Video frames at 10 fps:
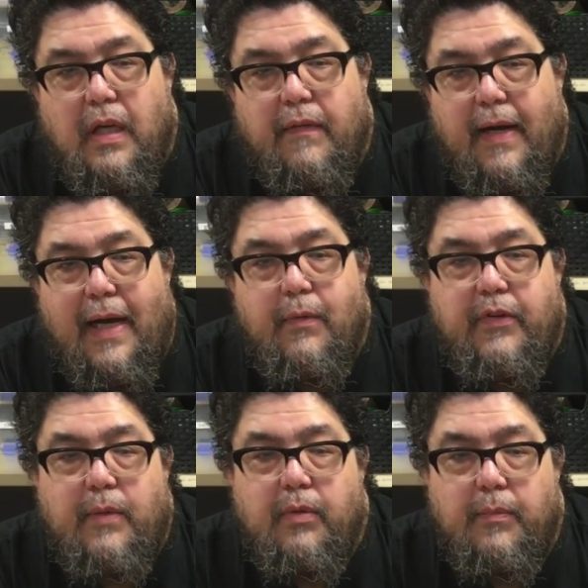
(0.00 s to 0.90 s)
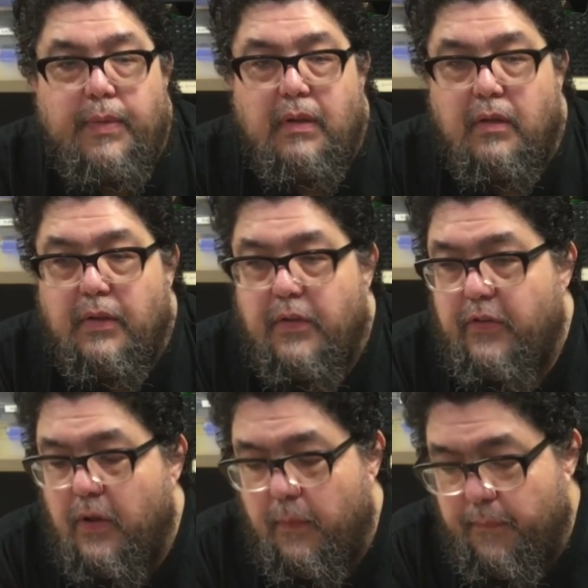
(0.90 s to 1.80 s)
that I was able to build.
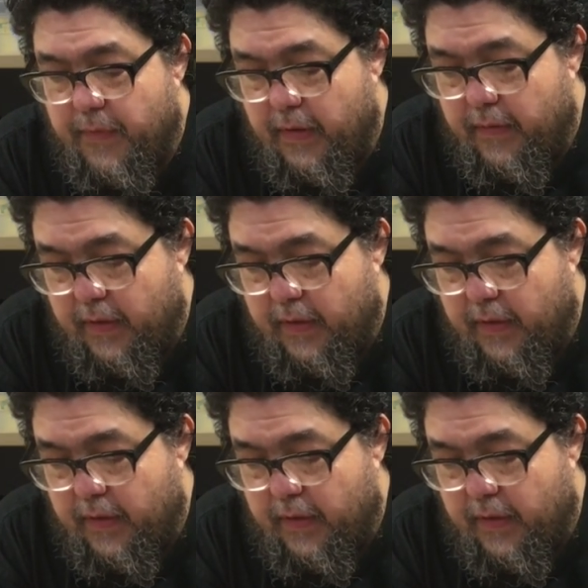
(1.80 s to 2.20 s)
So the,